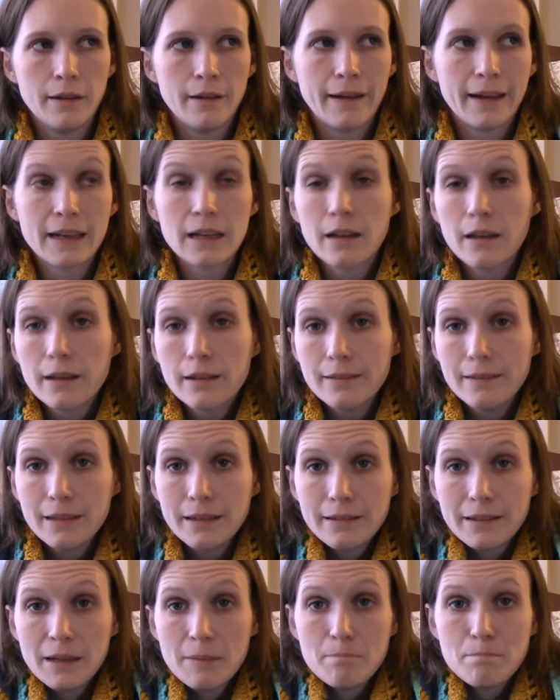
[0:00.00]
I got a
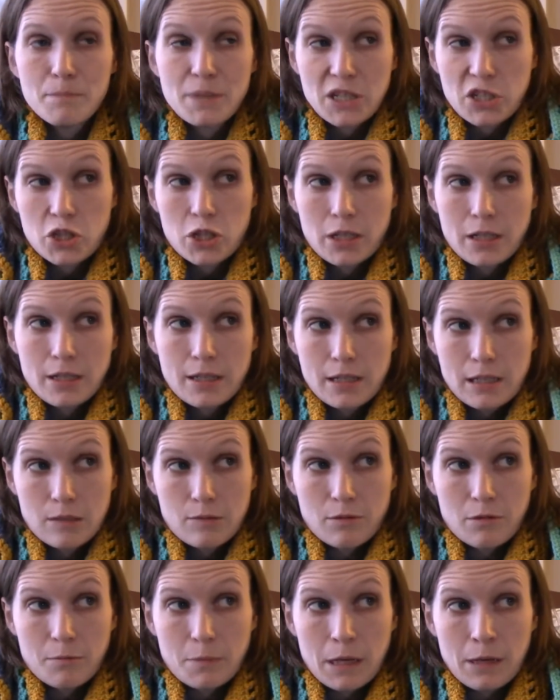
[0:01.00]
little ambitious
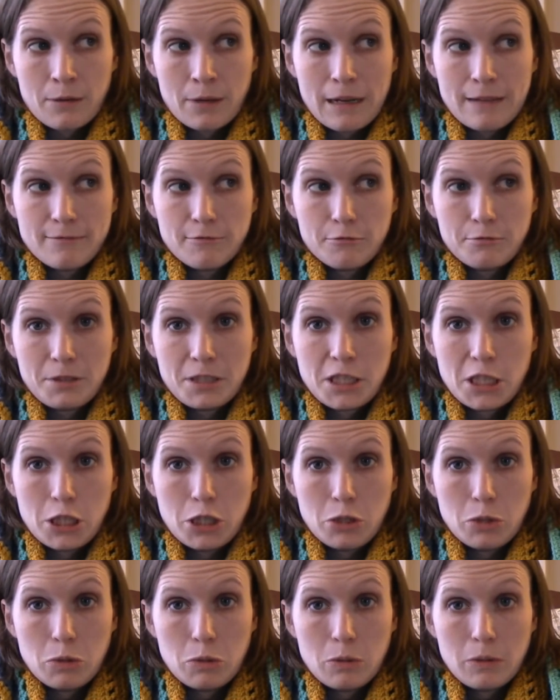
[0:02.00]
with my Ravelry
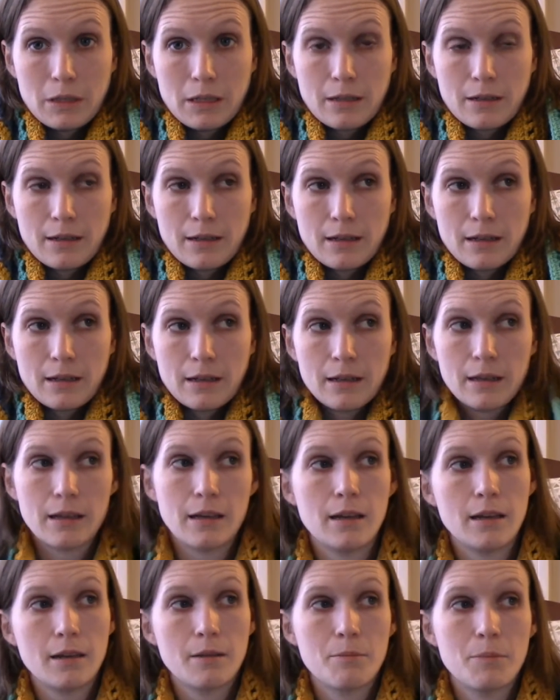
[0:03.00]
queue, and
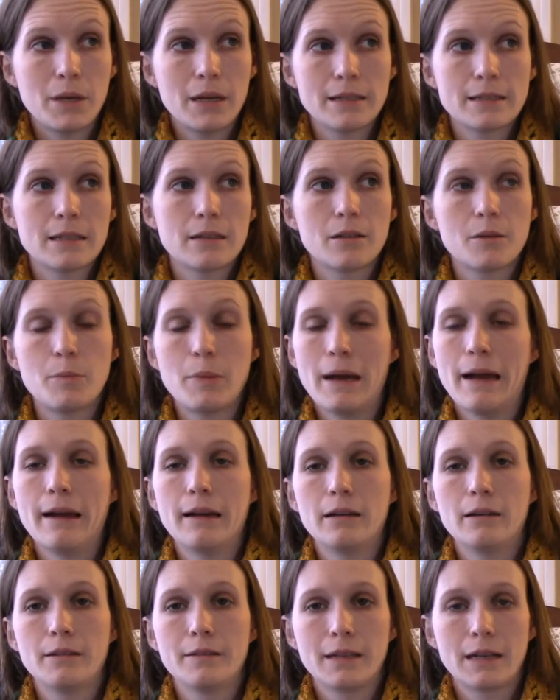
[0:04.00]
I picked out a
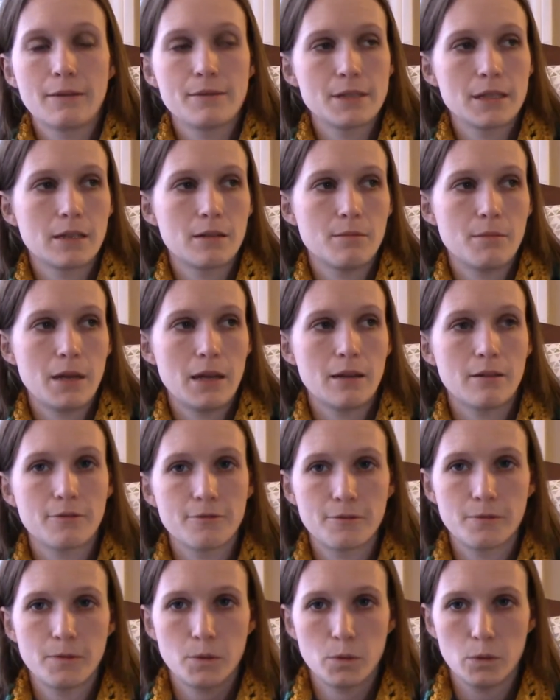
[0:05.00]
pattern that I was going to make
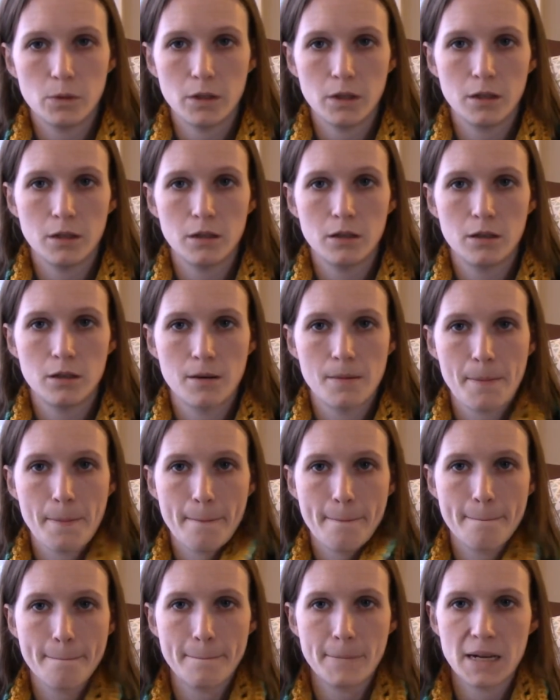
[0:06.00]
for
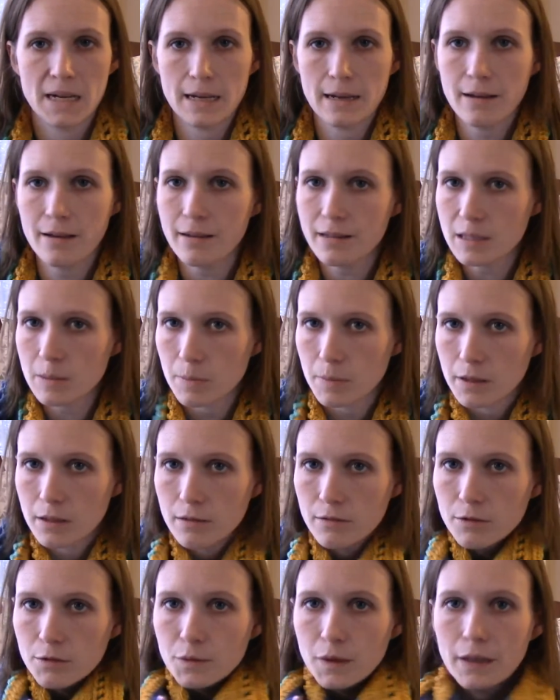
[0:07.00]
my husband
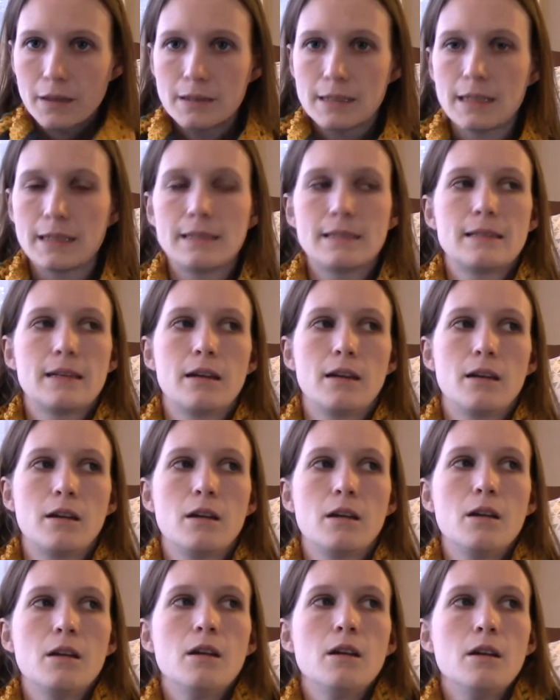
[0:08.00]
for Valentine's Day.
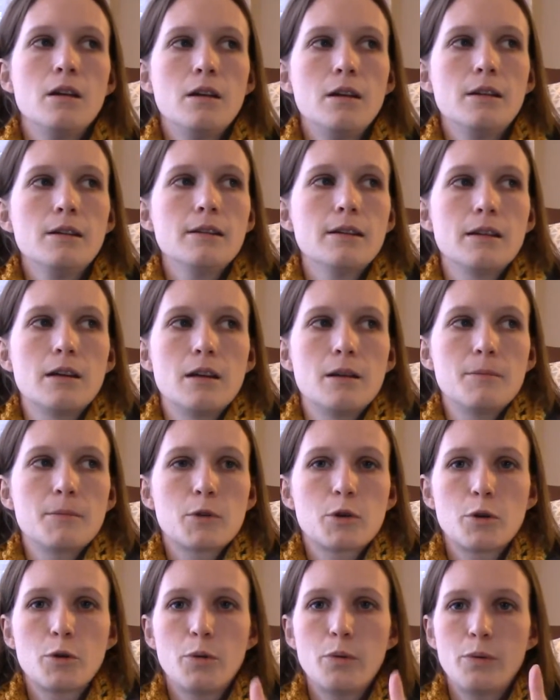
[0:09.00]

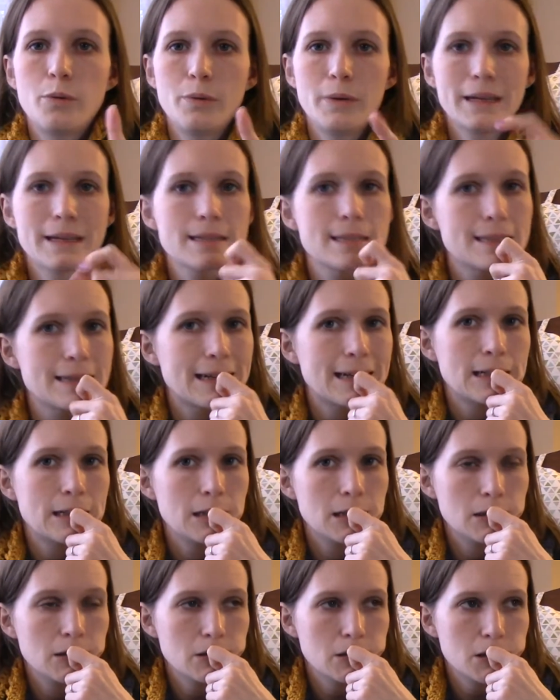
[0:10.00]
Quick side
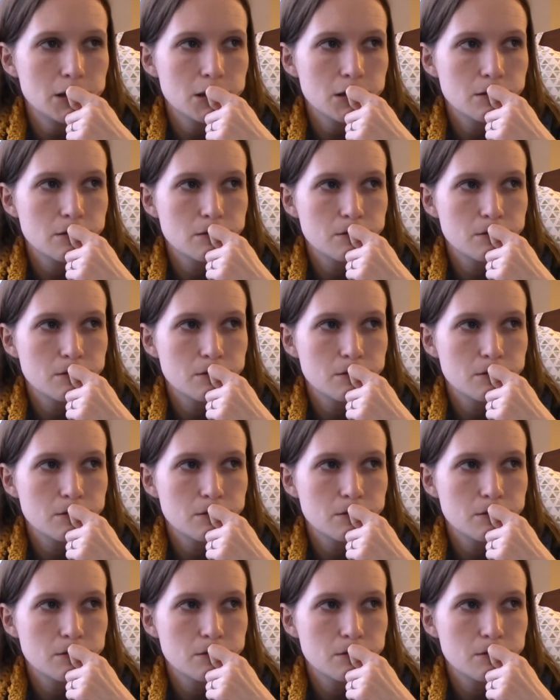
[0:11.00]
note,